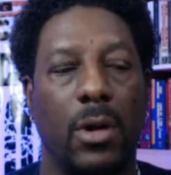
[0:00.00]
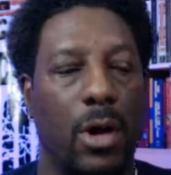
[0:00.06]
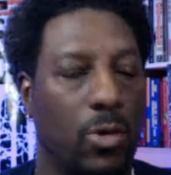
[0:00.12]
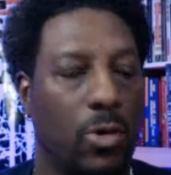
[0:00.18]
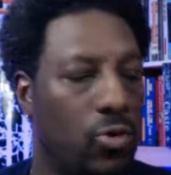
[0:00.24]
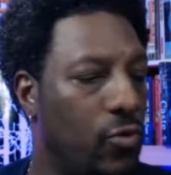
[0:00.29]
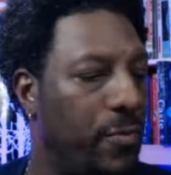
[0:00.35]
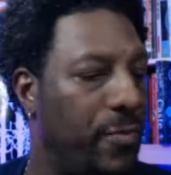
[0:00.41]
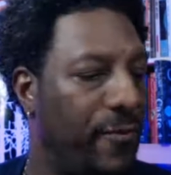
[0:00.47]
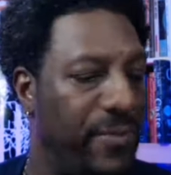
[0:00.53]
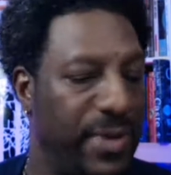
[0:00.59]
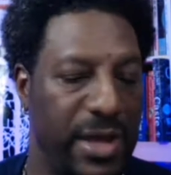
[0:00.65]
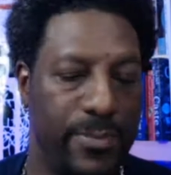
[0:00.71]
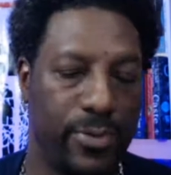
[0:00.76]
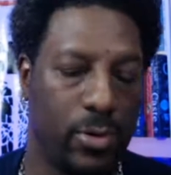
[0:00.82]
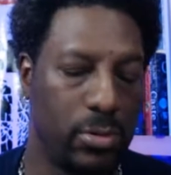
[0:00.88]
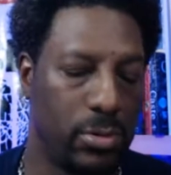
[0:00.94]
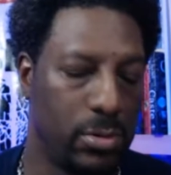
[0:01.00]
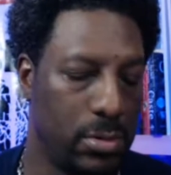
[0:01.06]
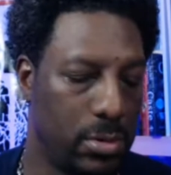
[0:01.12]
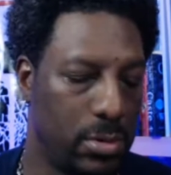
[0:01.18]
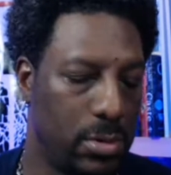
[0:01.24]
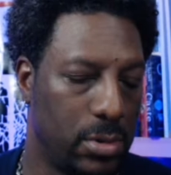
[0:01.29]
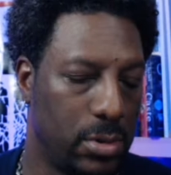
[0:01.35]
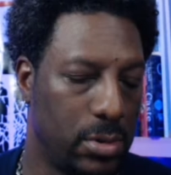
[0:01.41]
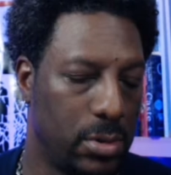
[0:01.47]
a group of people
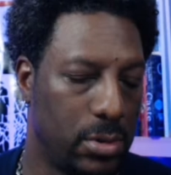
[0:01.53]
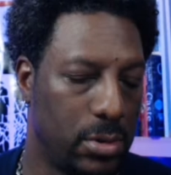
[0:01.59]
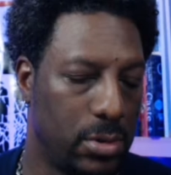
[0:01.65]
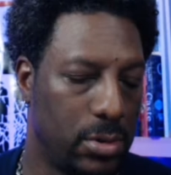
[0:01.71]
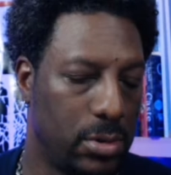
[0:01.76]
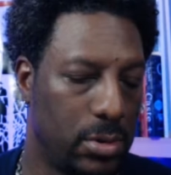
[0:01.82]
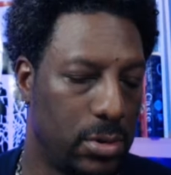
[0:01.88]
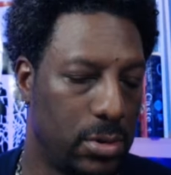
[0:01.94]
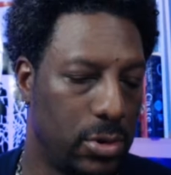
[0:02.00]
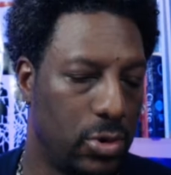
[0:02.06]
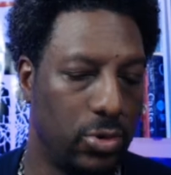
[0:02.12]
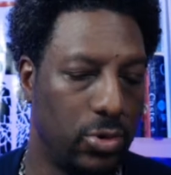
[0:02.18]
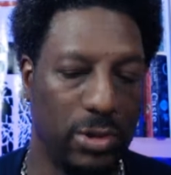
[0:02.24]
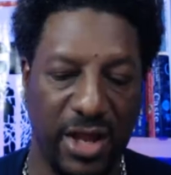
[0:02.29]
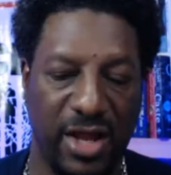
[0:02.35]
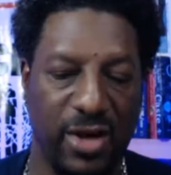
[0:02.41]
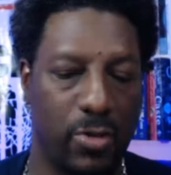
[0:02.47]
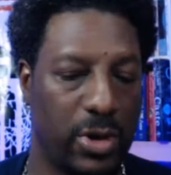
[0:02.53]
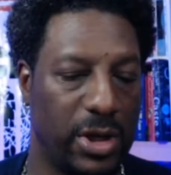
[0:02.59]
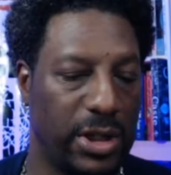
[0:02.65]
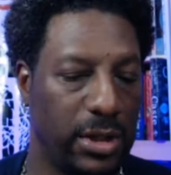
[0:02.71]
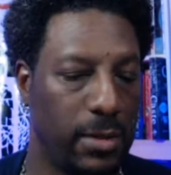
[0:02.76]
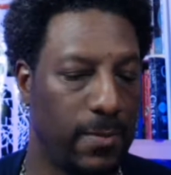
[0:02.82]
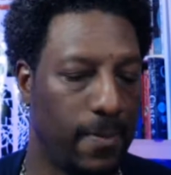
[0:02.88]
who literally